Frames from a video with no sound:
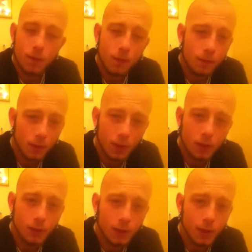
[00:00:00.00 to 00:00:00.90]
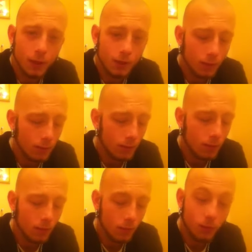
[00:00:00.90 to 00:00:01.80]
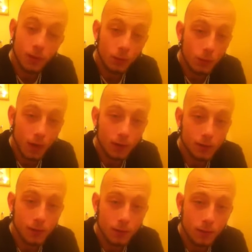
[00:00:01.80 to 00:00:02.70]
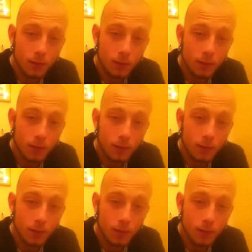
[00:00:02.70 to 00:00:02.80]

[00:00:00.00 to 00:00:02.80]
if you feel like shit, you need rest,